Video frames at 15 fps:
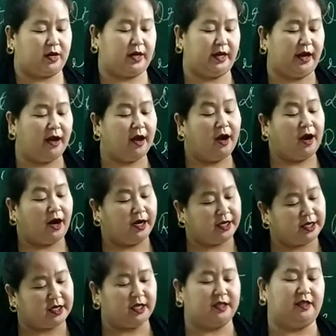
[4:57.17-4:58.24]
Okay,
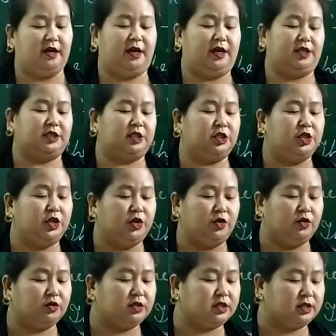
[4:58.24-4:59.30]
article the is
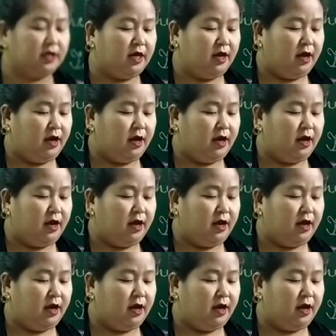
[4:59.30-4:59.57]
used